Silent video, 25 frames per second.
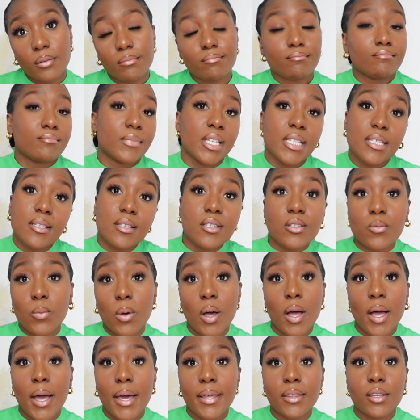this is
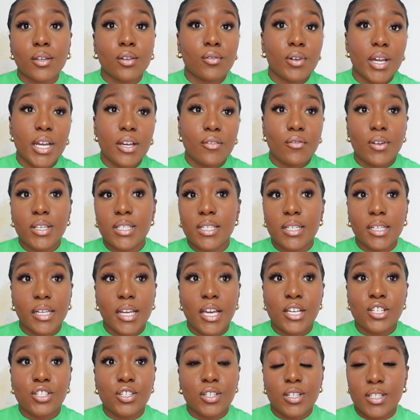why the Great
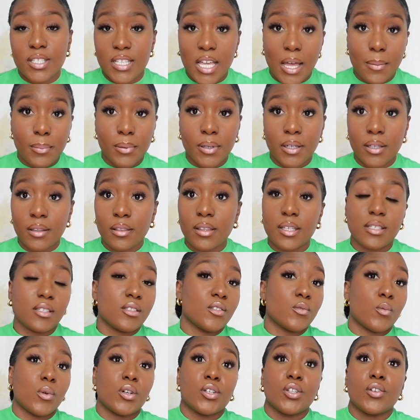Resignation is happening. This is
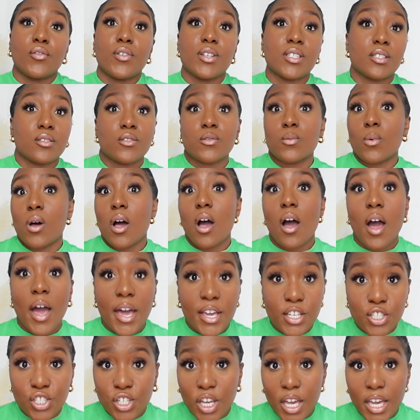one of the reasons why I
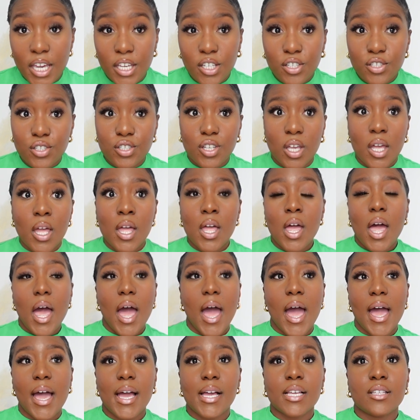changed.
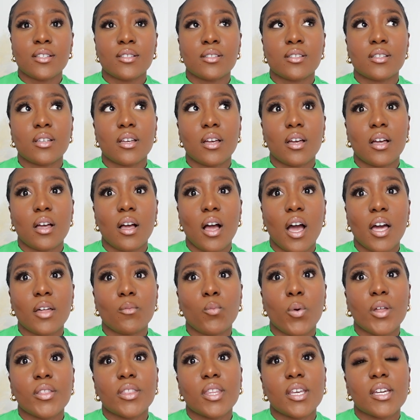And
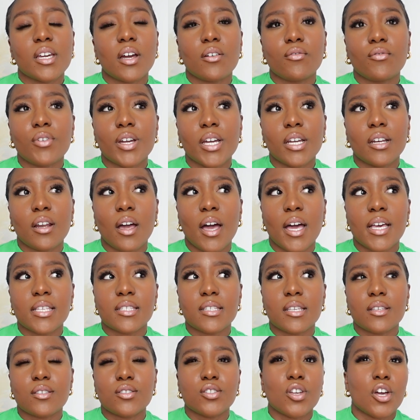one thing I've realized
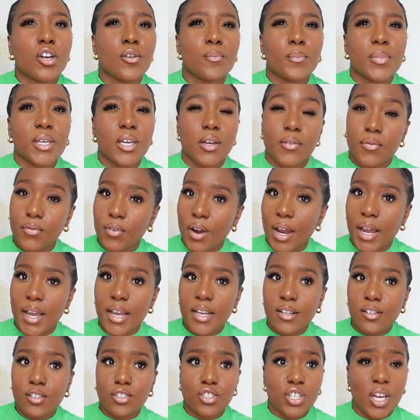is, don't be
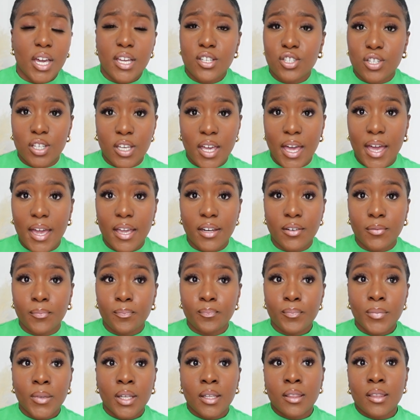afraid, change again.
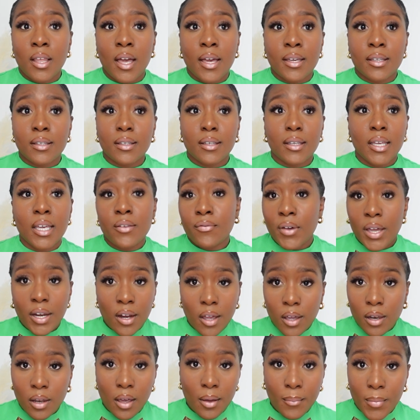Like, if I
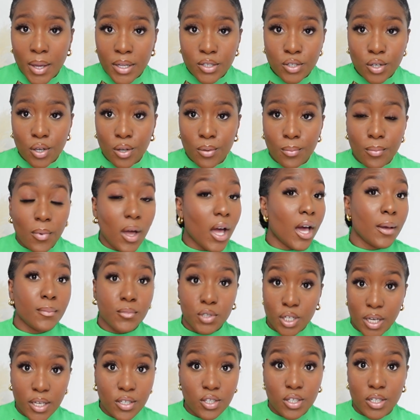don't like my job, I'm
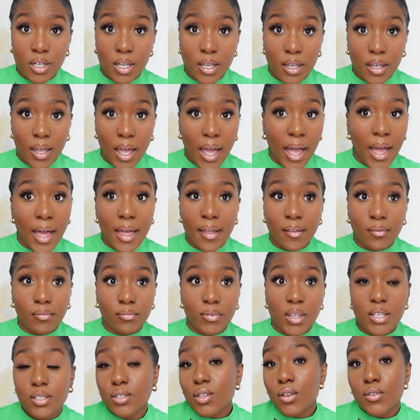changing it, and
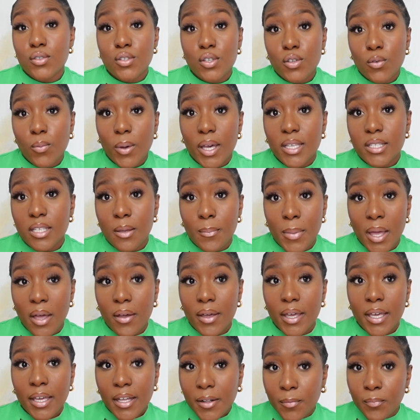there's no two ways about
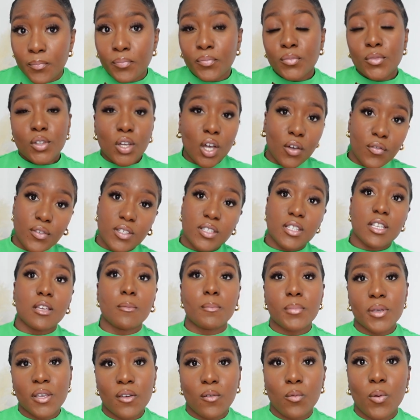it. Obviously,
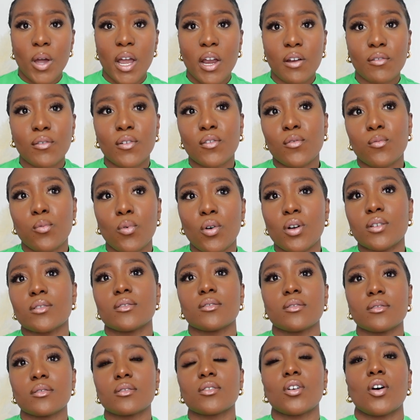be aware of what
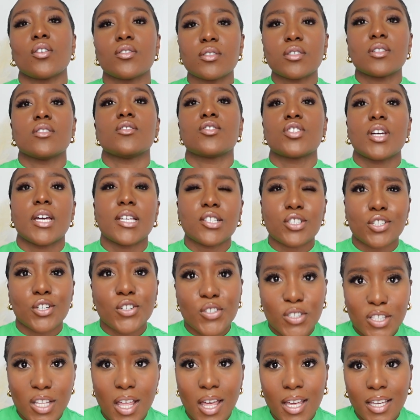constant change
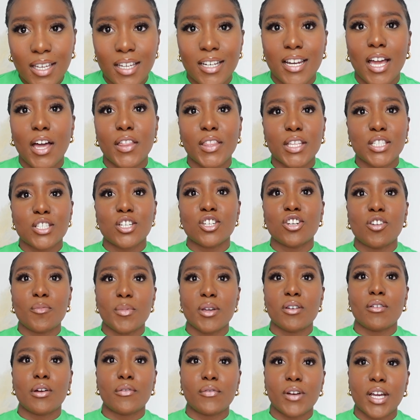looks like and how that's going to be
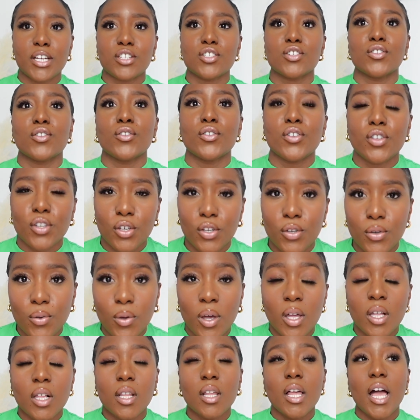a reflection on you.
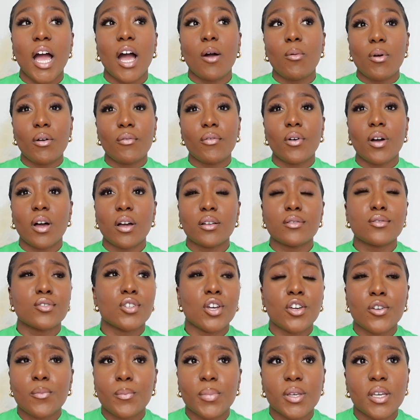However,
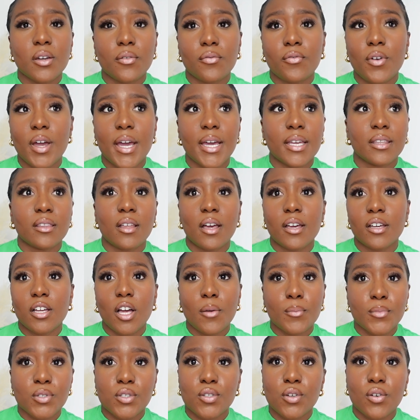don't be afraid. Like,
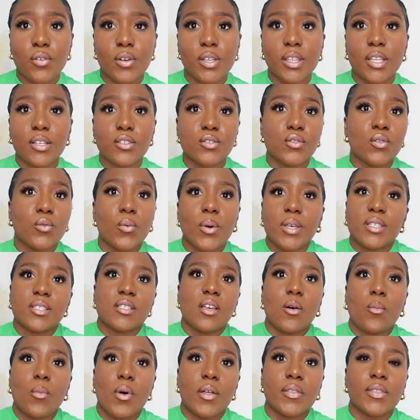I'm sorry, there's always
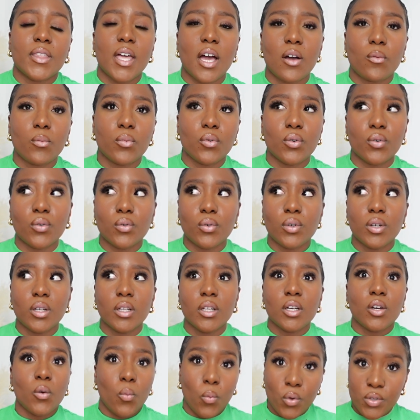someone that will
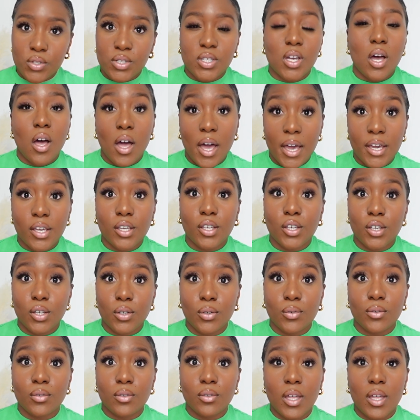want to hire you,
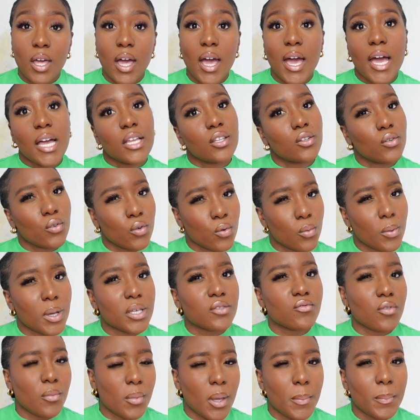and
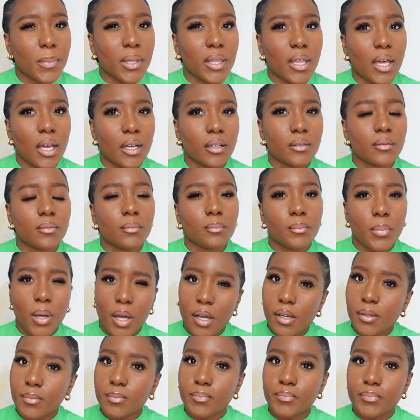always remember that.
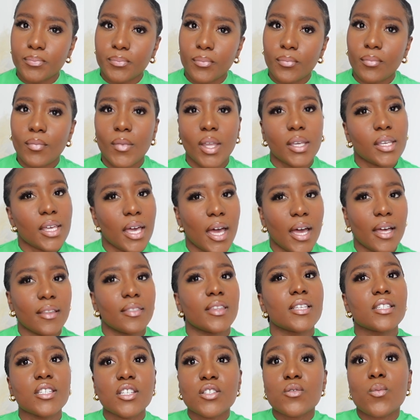But yeah,
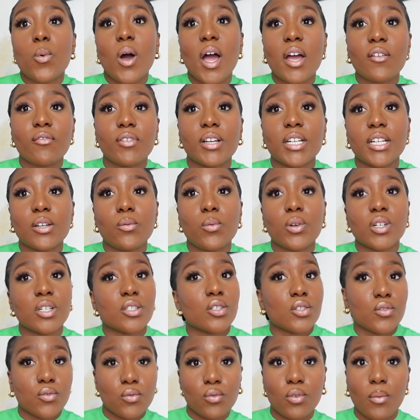this is what I really wanted
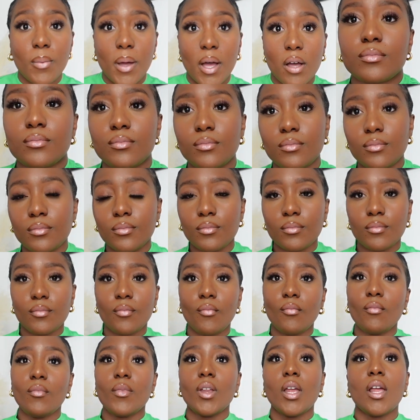to talk about.
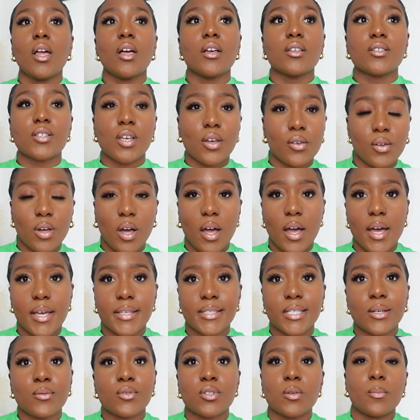So guys,
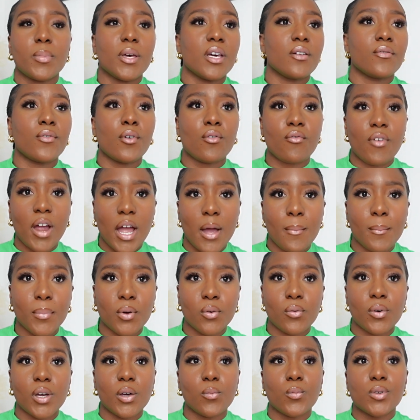it was a bit of a
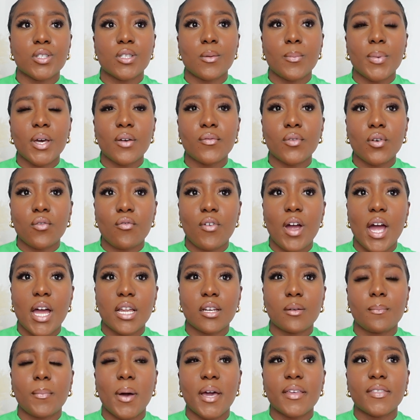ramble, it was a bit of a
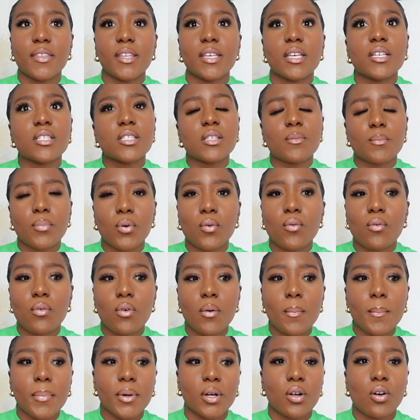rant, but I think it's
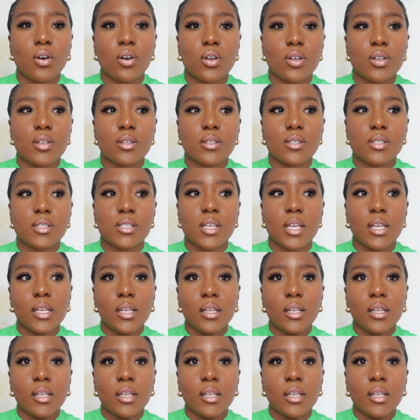important because